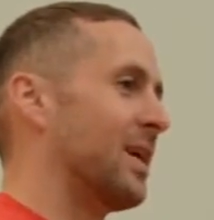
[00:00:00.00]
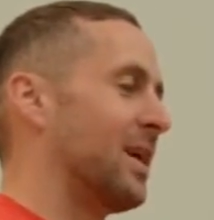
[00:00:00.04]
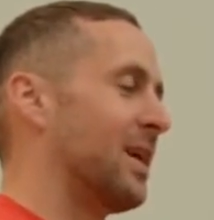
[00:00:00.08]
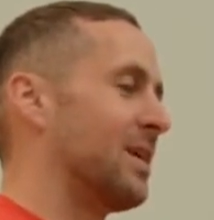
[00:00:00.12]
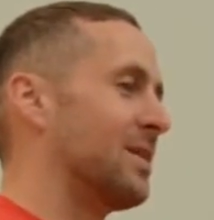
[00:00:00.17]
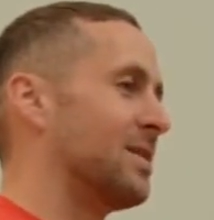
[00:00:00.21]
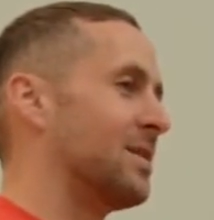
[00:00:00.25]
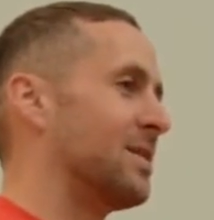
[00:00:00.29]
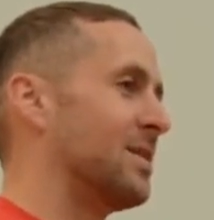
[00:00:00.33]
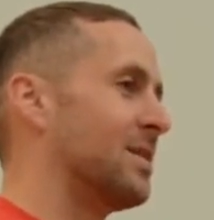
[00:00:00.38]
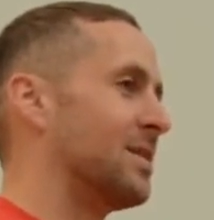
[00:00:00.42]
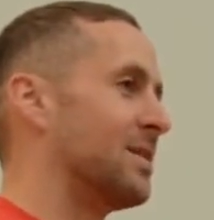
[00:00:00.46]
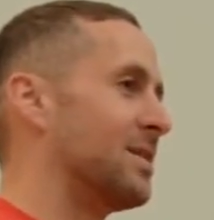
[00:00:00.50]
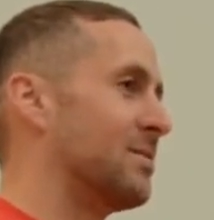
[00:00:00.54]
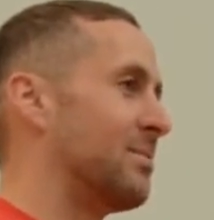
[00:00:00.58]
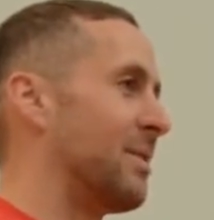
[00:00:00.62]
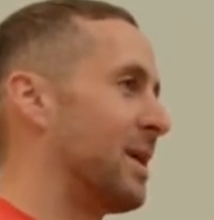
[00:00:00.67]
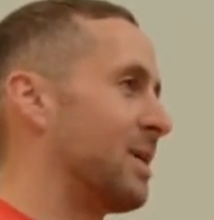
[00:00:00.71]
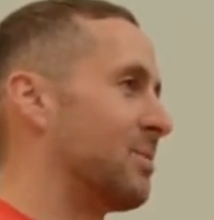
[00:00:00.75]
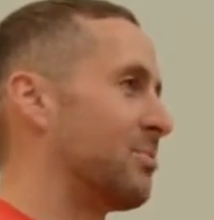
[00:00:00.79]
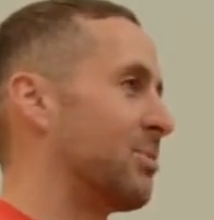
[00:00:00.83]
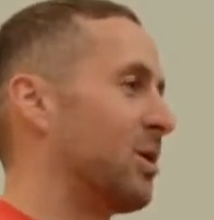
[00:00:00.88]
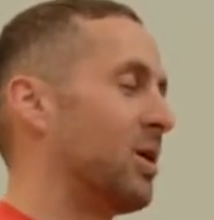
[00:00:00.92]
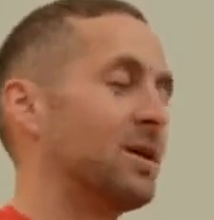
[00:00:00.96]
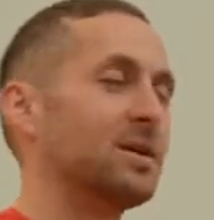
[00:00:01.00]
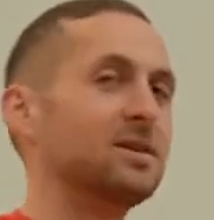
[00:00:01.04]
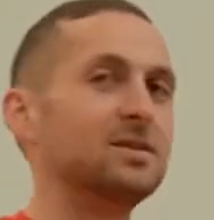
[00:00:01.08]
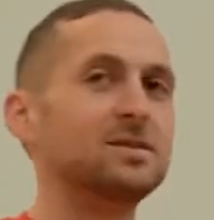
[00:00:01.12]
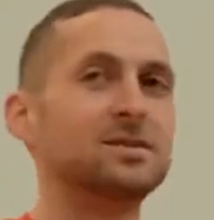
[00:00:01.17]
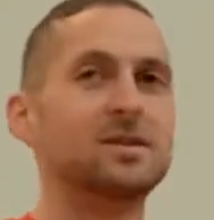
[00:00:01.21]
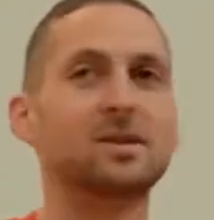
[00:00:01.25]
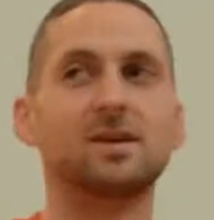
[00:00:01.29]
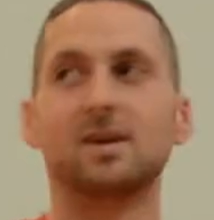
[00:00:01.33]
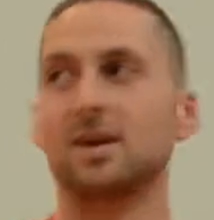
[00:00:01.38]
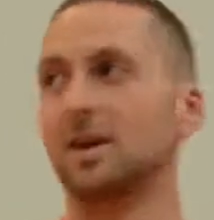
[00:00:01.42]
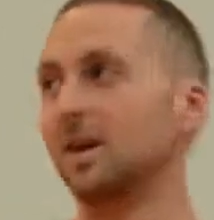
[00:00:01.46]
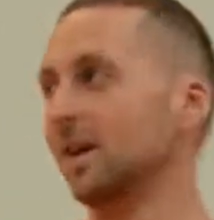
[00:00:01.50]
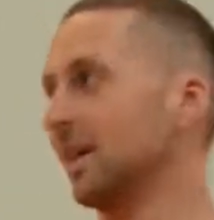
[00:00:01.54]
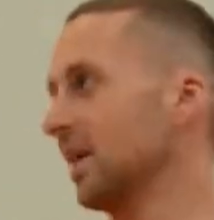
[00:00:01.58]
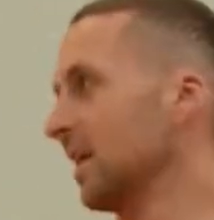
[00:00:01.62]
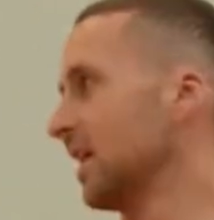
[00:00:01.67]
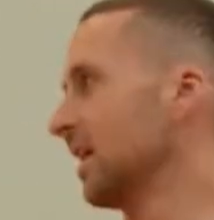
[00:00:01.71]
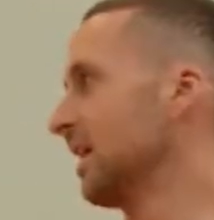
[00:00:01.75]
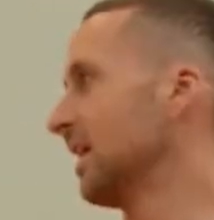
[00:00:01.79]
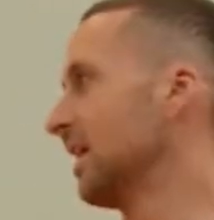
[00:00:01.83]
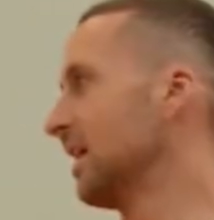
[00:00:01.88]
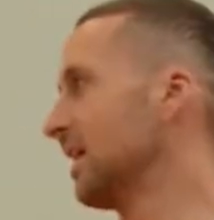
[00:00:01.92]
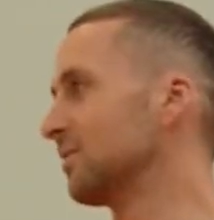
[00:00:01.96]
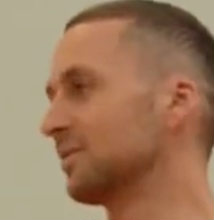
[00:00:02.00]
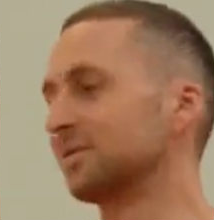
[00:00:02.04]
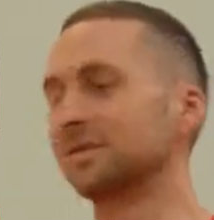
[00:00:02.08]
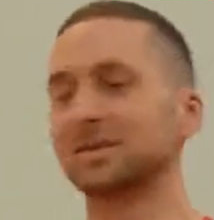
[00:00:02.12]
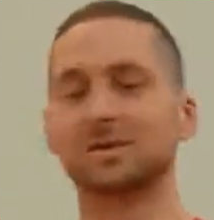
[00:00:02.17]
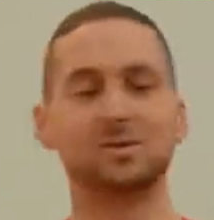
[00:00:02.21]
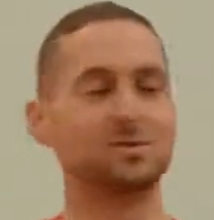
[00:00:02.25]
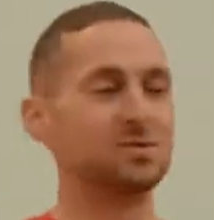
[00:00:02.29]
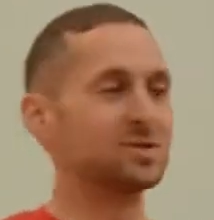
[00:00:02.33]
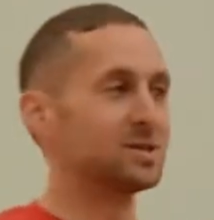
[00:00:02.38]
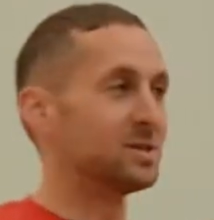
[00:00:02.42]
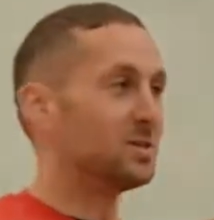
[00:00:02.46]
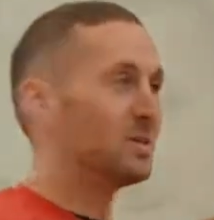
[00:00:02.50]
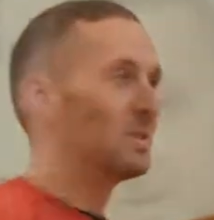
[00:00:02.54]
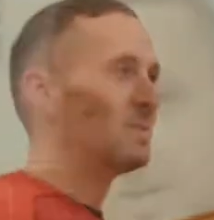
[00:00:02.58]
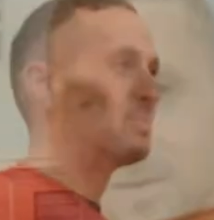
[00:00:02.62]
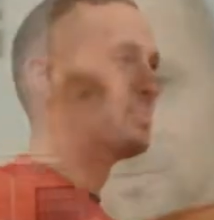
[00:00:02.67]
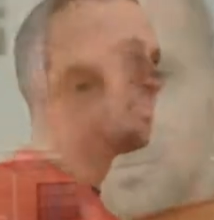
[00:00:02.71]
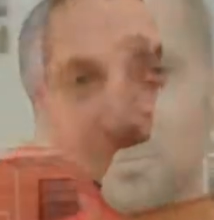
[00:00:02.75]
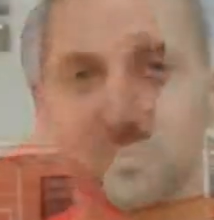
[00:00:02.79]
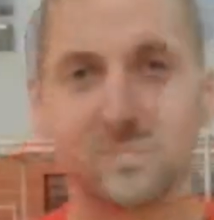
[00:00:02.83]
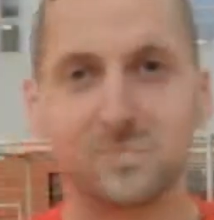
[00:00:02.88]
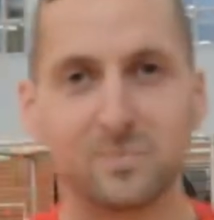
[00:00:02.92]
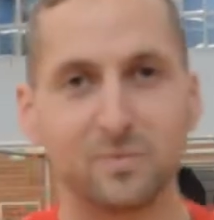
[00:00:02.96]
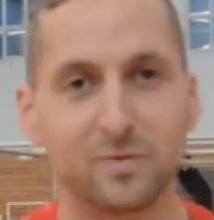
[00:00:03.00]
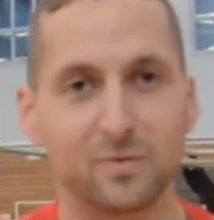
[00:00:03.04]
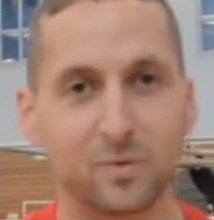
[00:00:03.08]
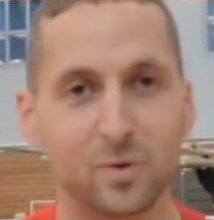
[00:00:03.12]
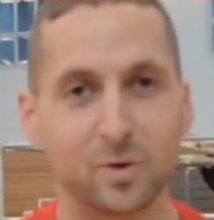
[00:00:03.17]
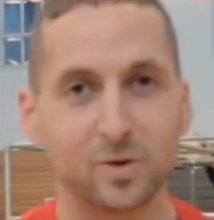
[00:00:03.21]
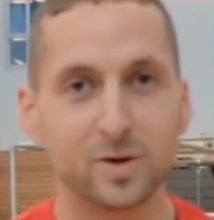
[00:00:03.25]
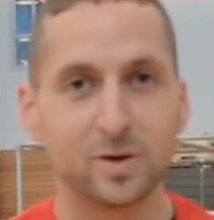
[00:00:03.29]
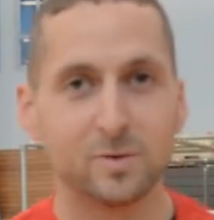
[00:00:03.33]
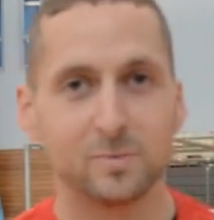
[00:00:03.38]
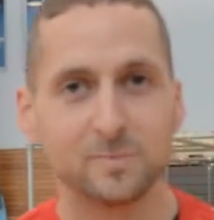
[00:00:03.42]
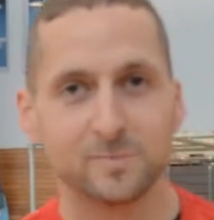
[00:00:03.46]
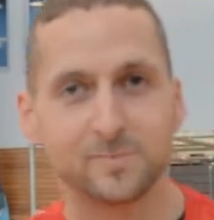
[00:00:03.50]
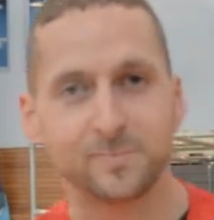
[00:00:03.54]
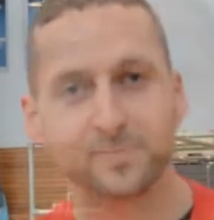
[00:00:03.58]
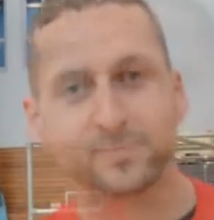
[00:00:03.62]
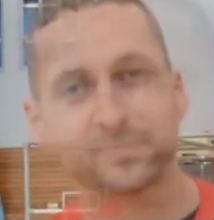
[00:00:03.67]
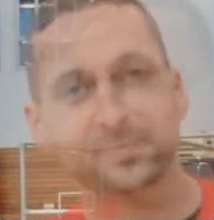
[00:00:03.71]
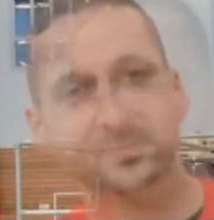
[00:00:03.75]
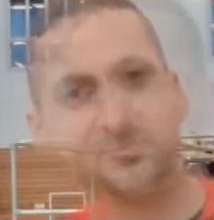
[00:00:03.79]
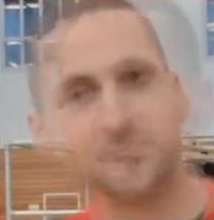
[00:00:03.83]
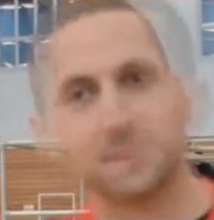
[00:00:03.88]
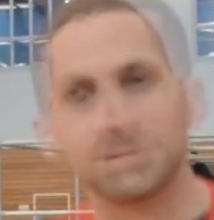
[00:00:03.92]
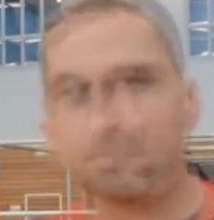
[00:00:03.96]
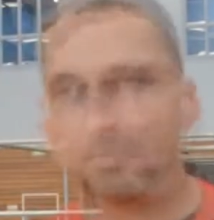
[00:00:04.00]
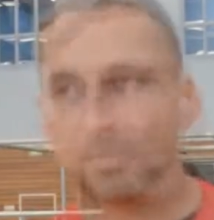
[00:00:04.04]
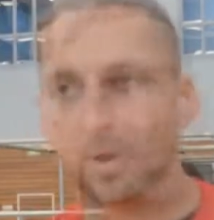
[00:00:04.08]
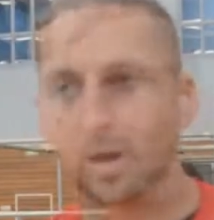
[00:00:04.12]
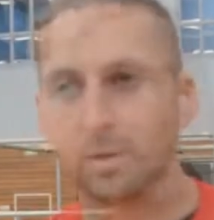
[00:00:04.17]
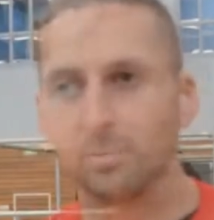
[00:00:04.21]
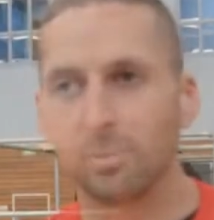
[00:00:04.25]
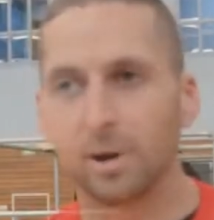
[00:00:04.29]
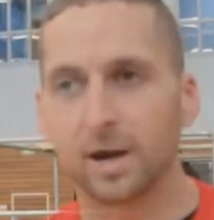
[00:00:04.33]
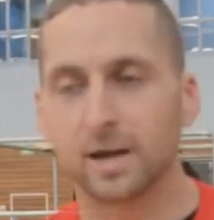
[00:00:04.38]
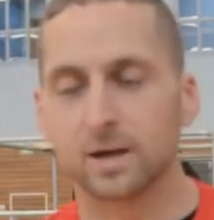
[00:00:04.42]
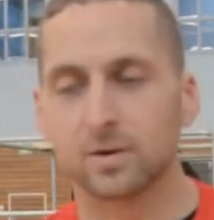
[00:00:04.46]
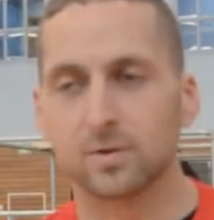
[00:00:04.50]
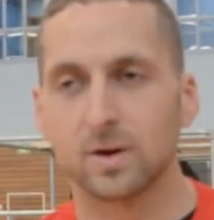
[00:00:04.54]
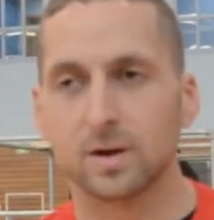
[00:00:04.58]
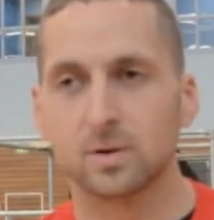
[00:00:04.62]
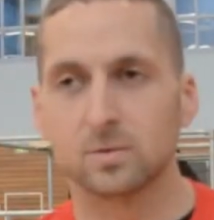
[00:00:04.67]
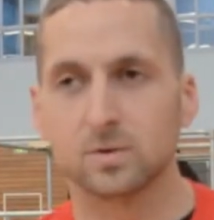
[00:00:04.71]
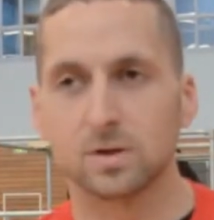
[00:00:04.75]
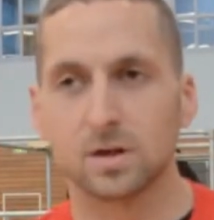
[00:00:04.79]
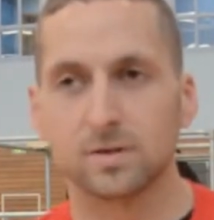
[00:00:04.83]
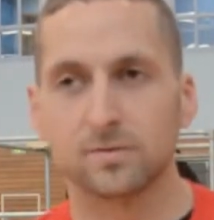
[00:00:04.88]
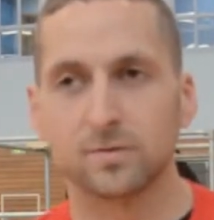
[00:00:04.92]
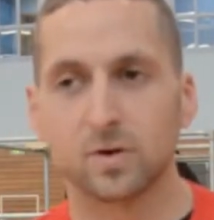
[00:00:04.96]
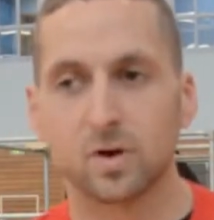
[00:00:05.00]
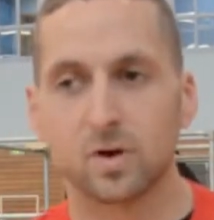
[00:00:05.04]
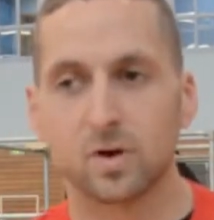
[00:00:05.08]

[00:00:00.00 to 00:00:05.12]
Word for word: and the man behind everything you see for you my background, I've